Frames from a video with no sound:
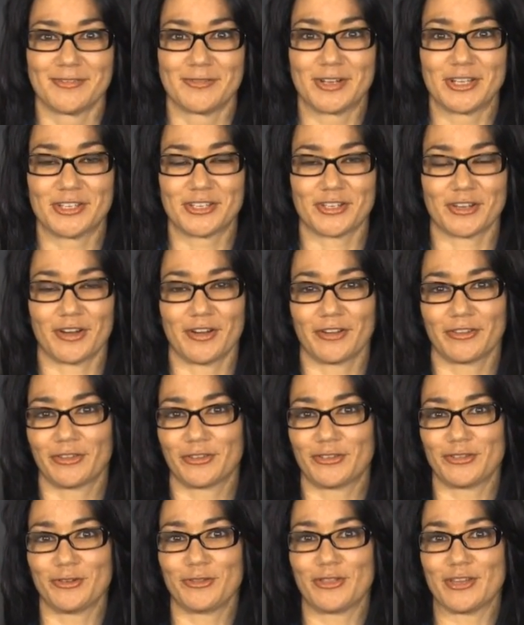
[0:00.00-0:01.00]
which are
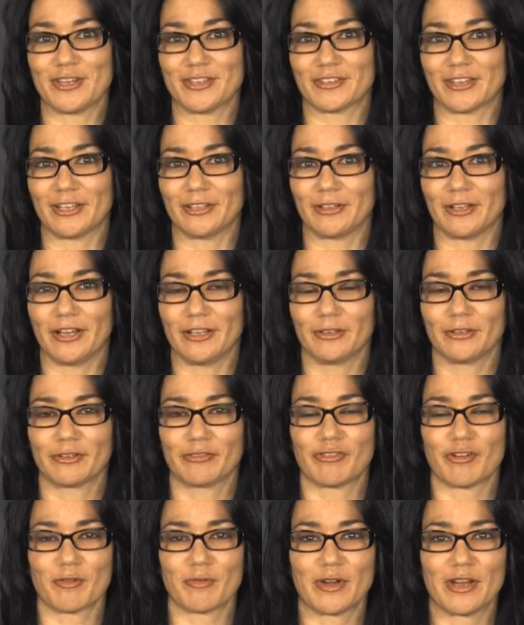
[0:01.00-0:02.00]
the two things I
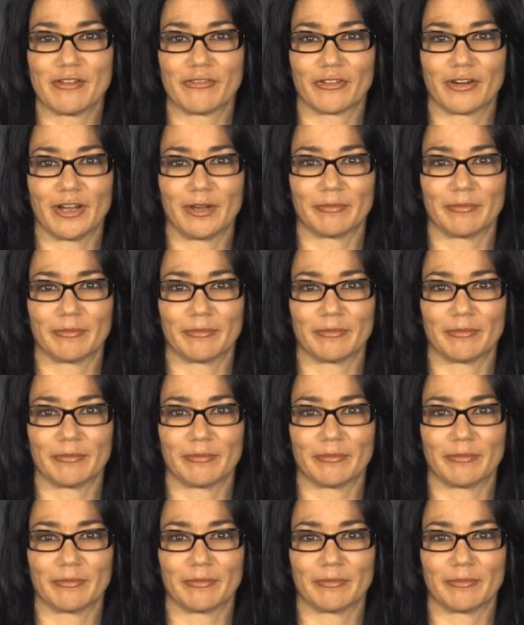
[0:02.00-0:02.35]
look for whenever